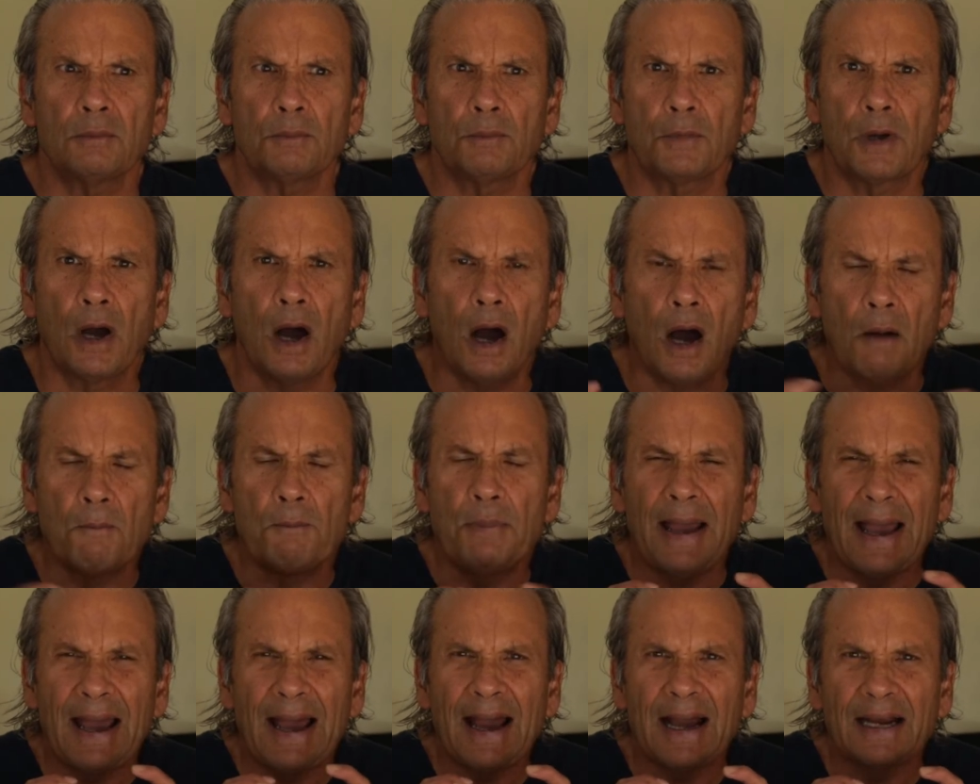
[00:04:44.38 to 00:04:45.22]

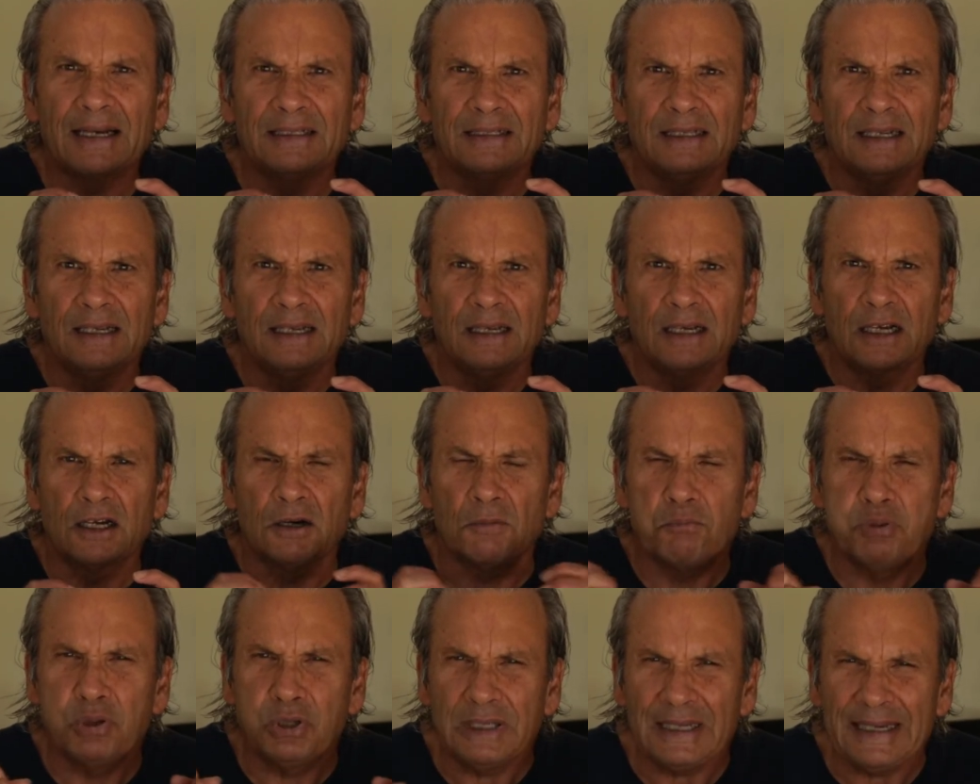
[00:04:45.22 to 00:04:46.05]
compact,
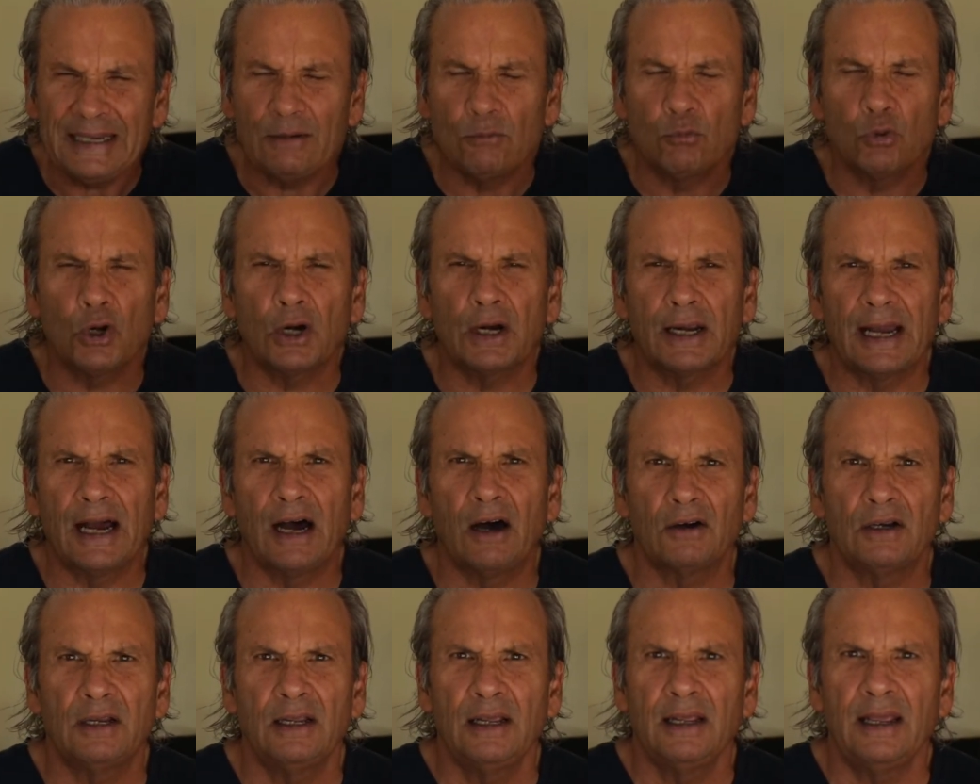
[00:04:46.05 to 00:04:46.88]
complete
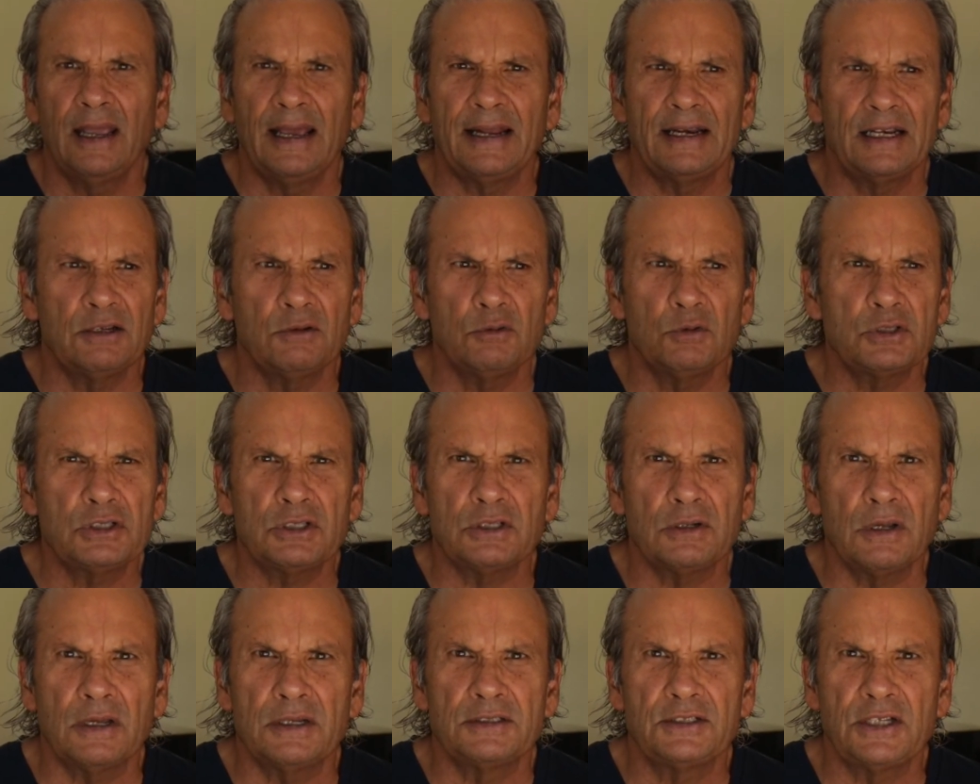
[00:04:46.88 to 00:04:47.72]
workout, and it was
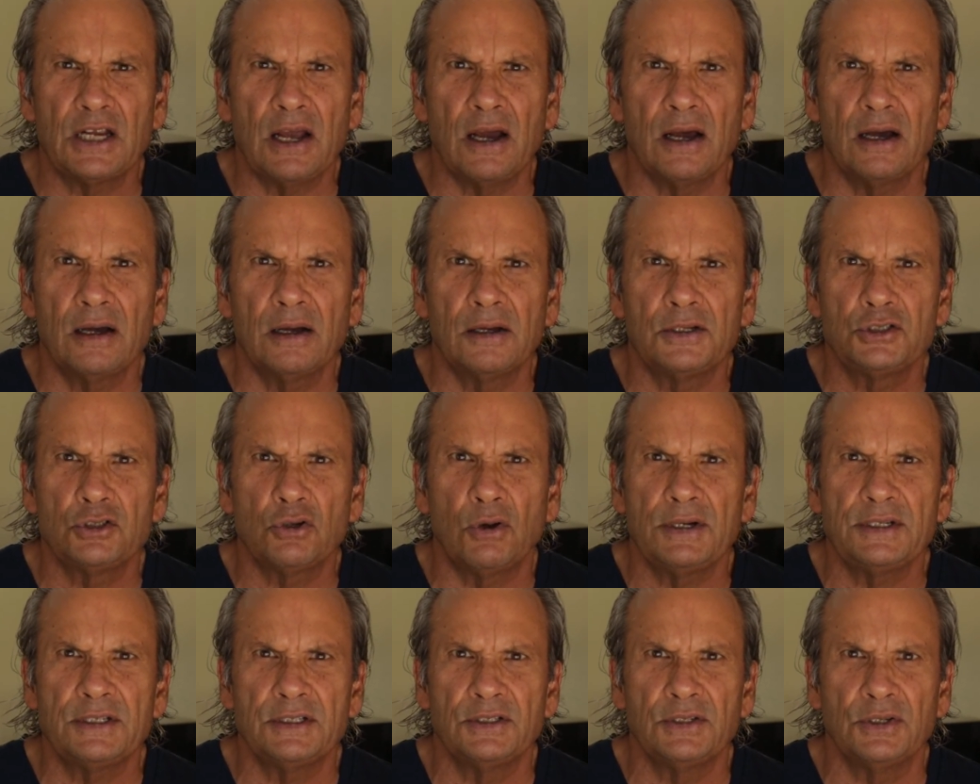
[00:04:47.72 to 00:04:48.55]
a
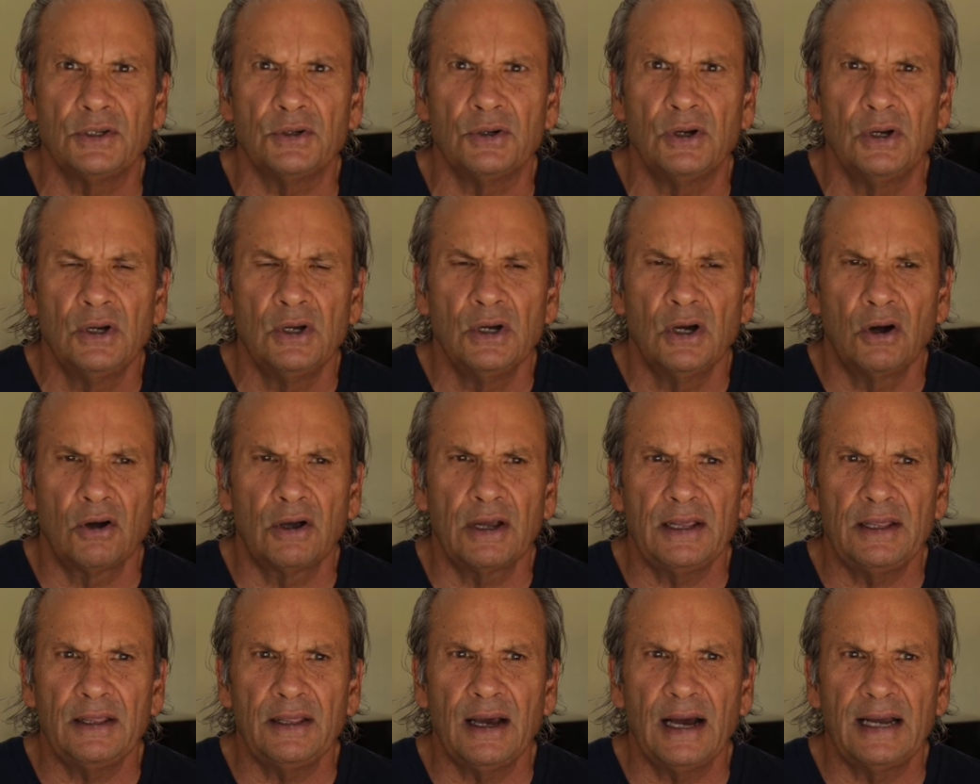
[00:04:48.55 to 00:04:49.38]
joy to do.
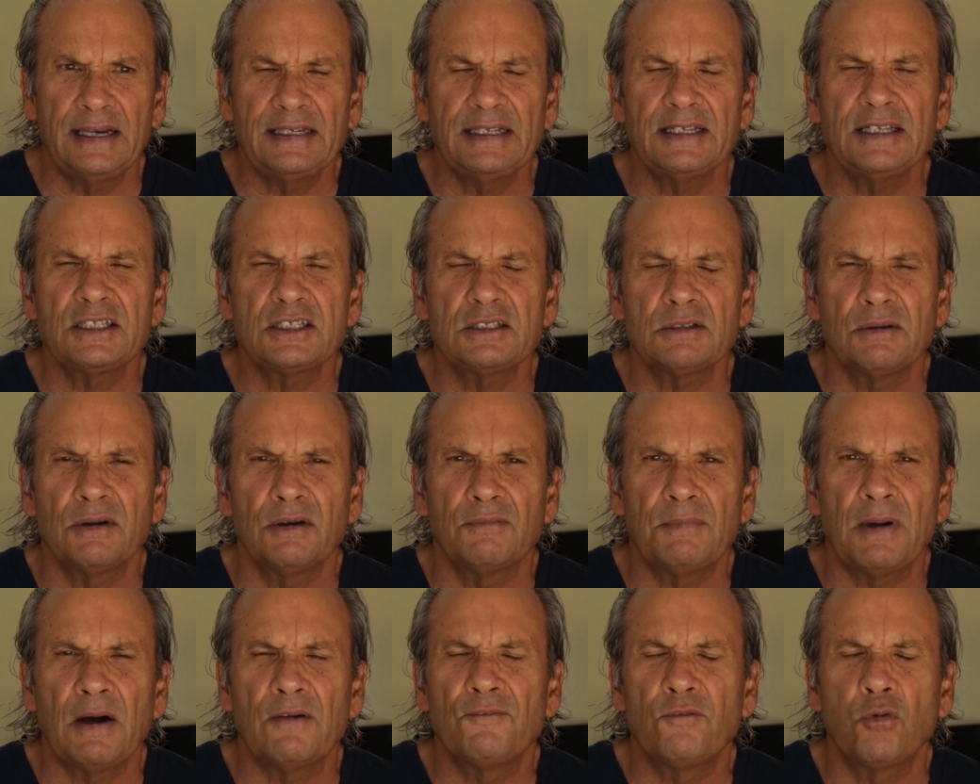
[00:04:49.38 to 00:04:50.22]
Okay, I did this
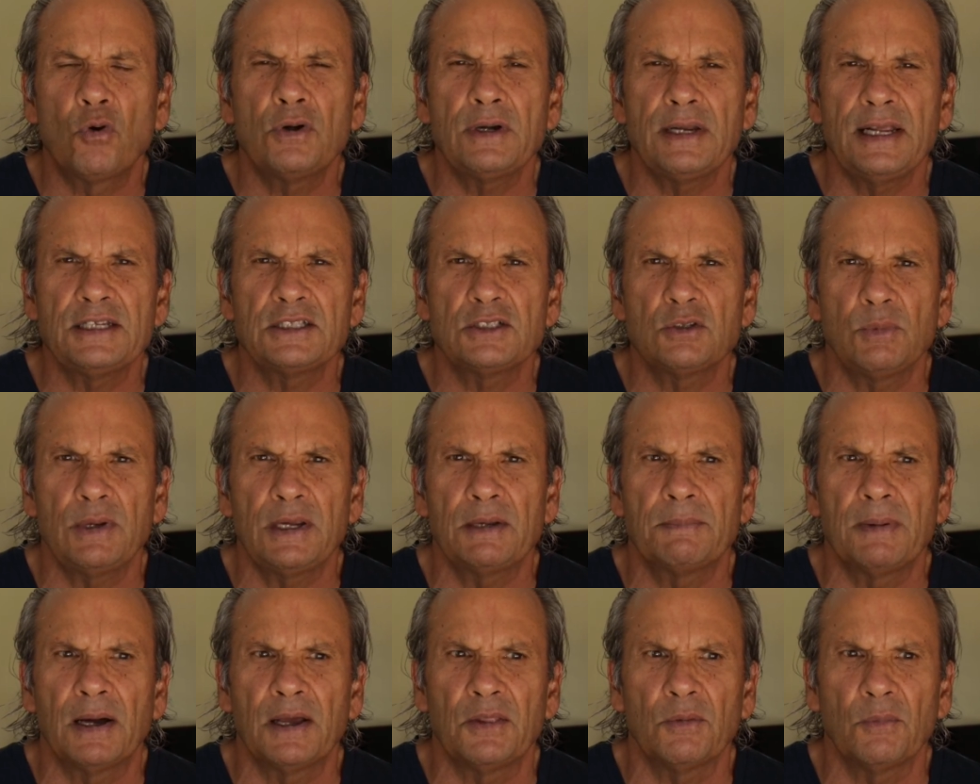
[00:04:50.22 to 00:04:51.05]
about 4 days a
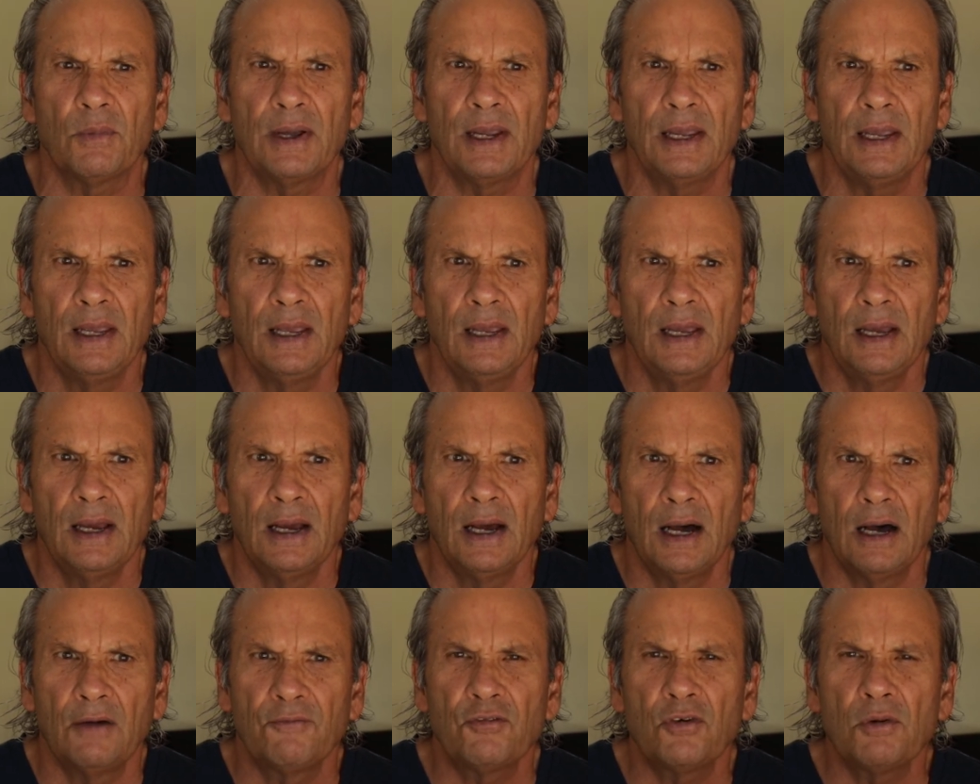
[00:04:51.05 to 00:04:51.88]
week, by the way,
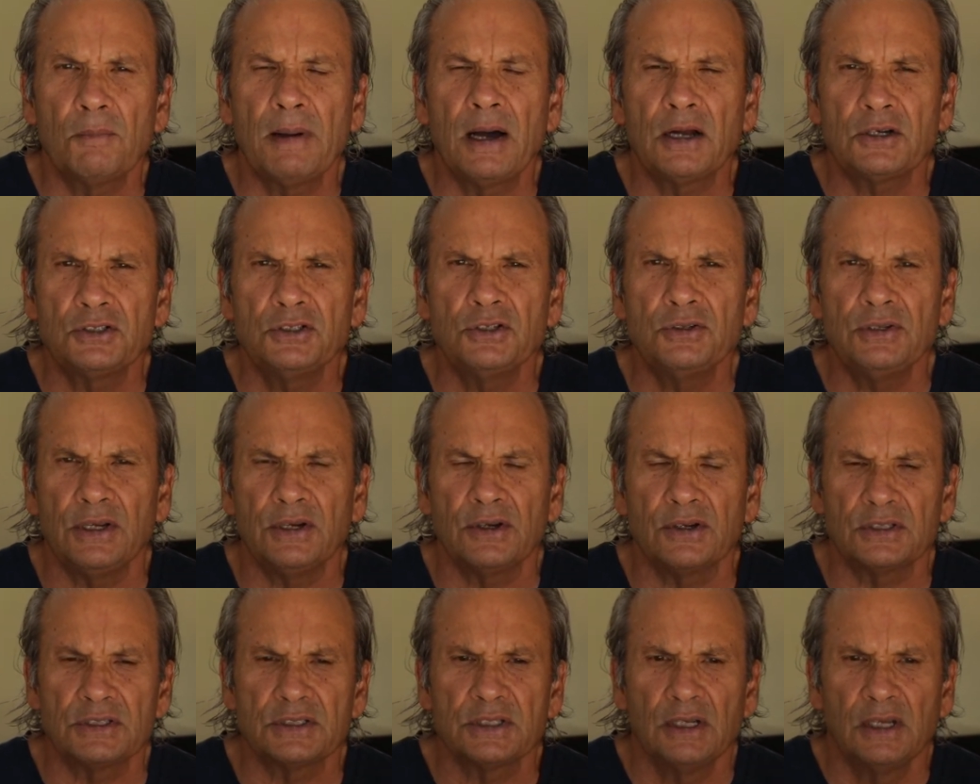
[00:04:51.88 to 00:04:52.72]
for about 2
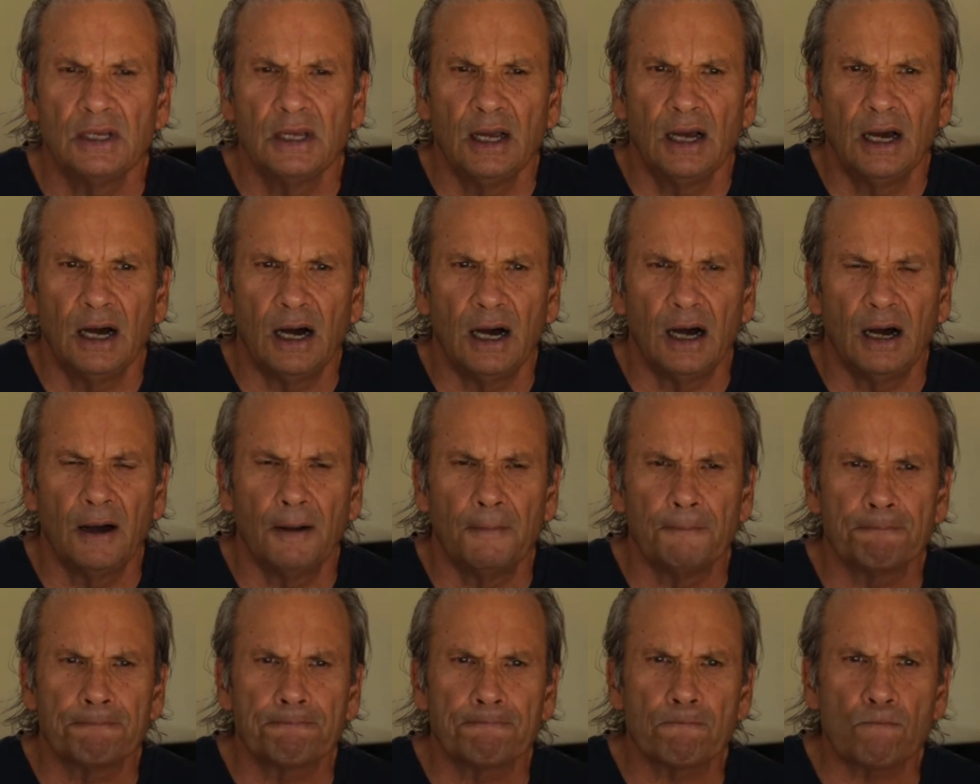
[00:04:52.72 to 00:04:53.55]
years.
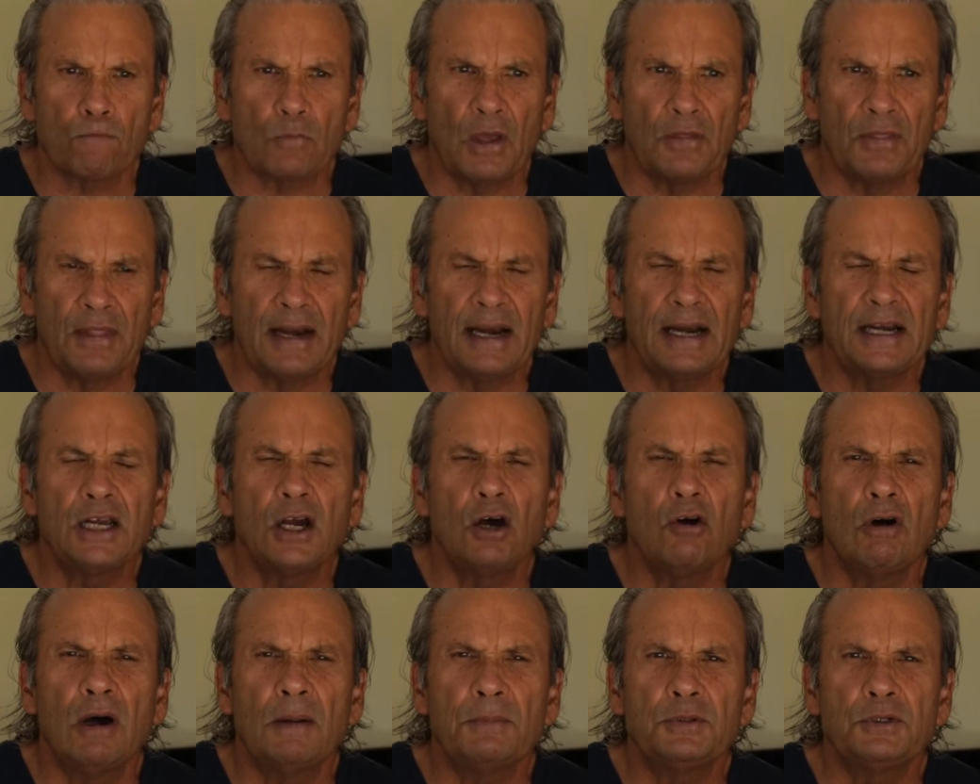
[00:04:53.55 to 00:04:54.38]
Then I'd
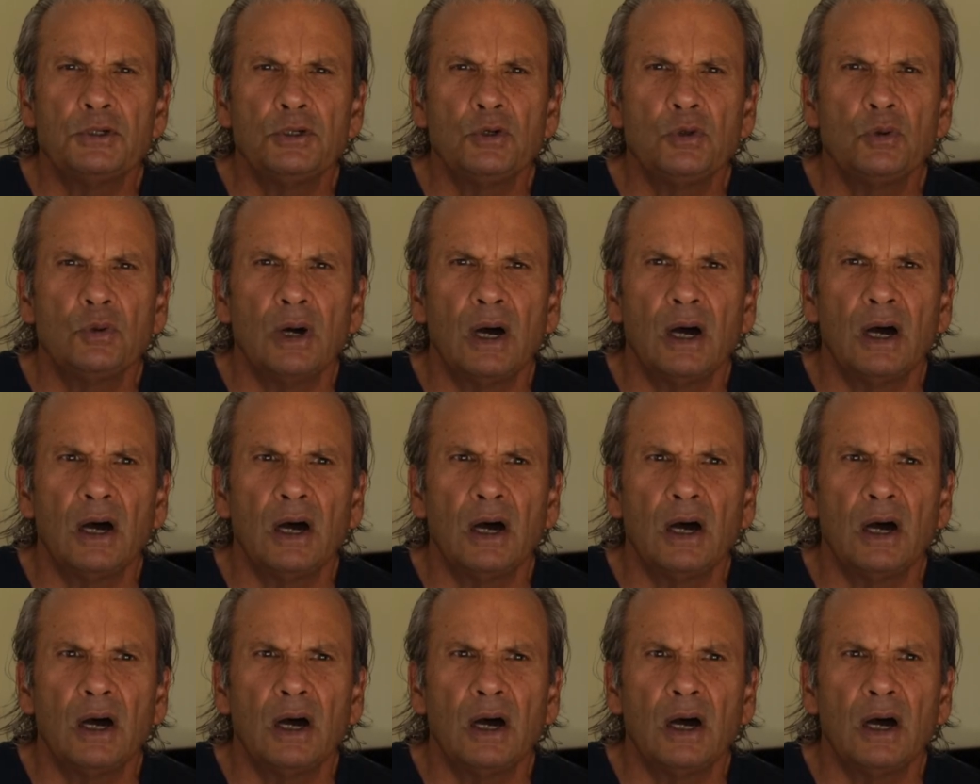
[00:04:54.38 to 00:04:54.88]
go up to